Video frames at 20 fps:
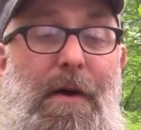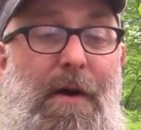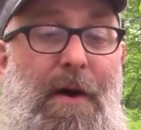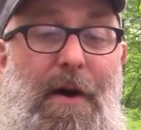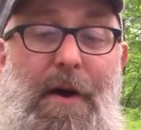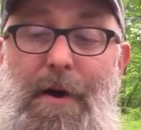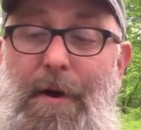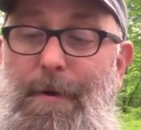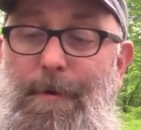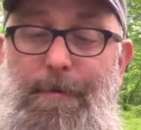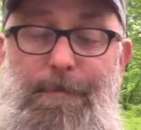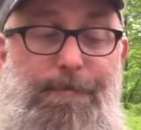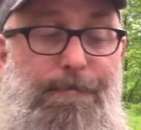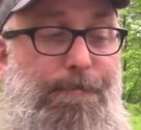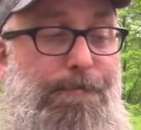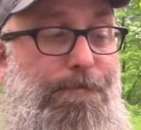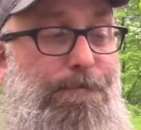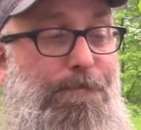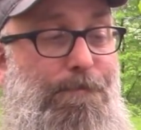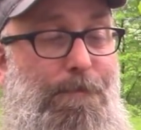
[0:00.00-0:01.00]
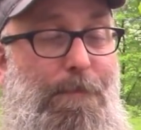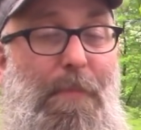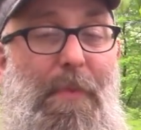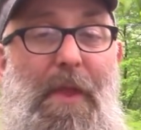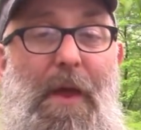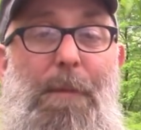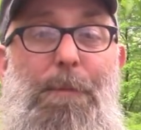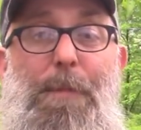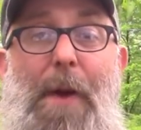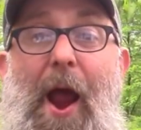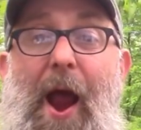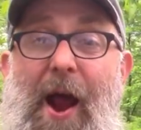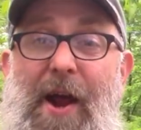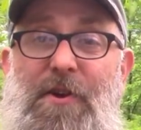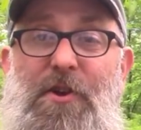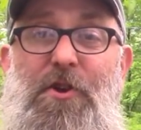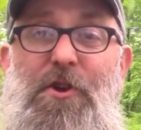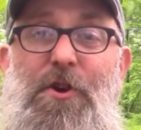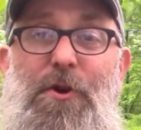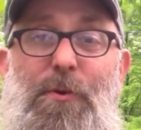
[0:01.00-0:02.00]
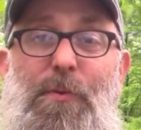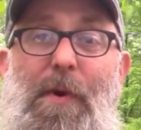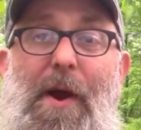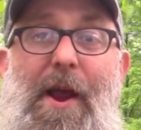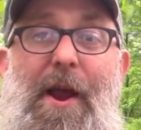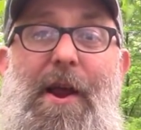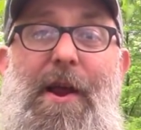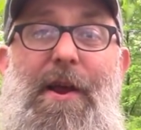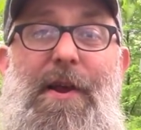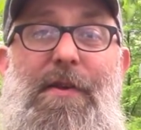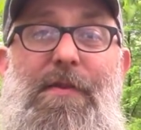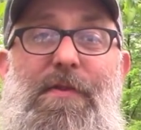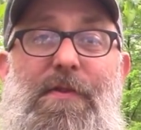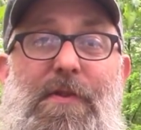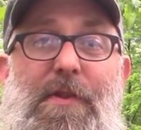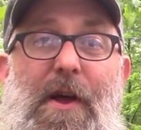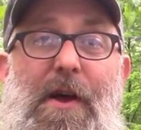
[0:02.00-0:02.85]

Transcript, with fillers: um, pasture raised.